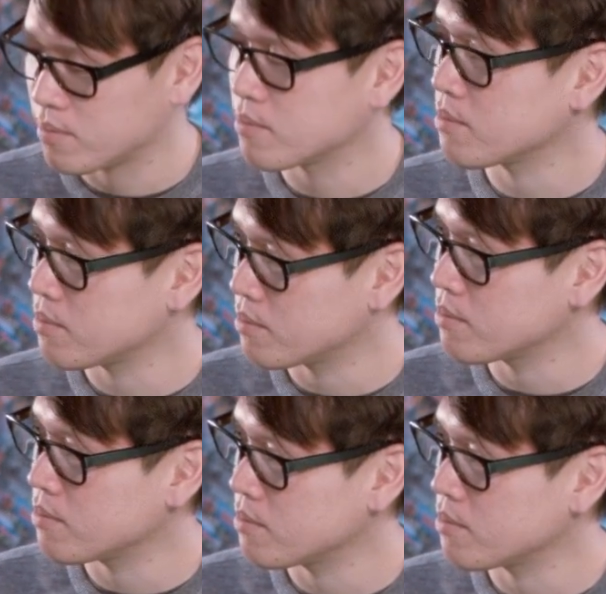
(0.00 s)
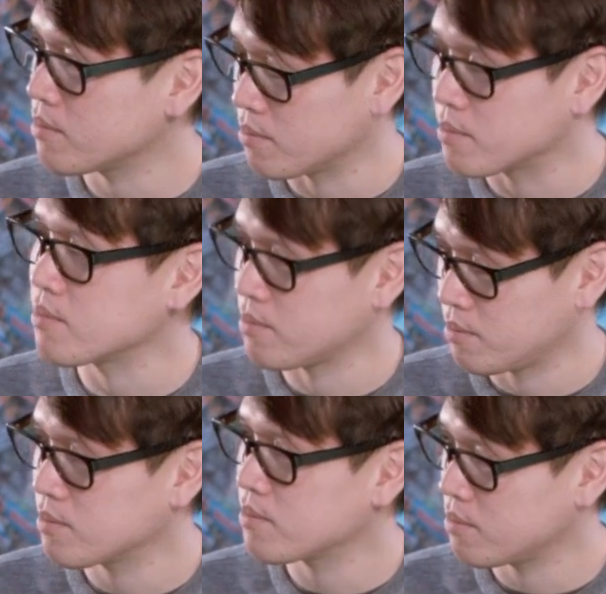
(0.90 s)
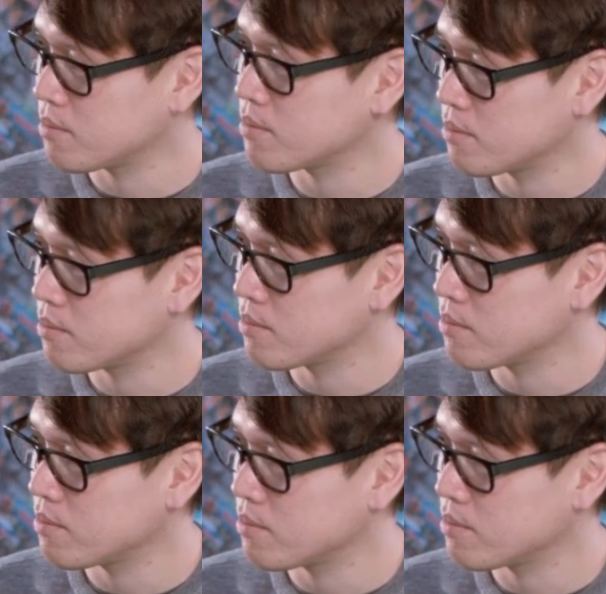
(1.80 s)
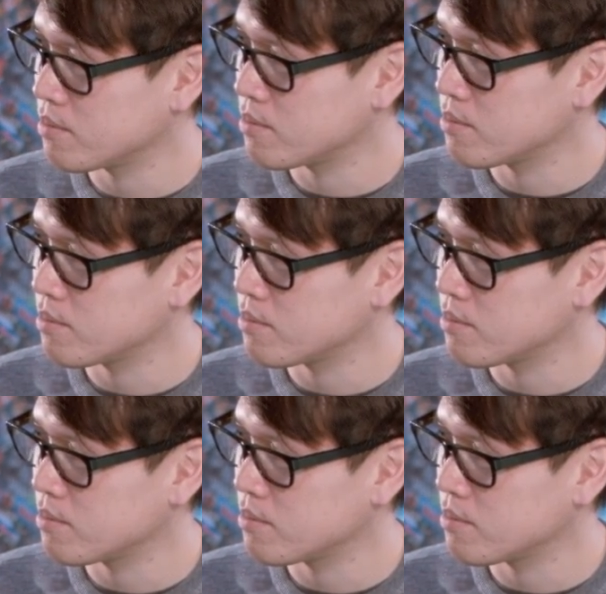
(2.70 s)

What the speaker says: [no speech]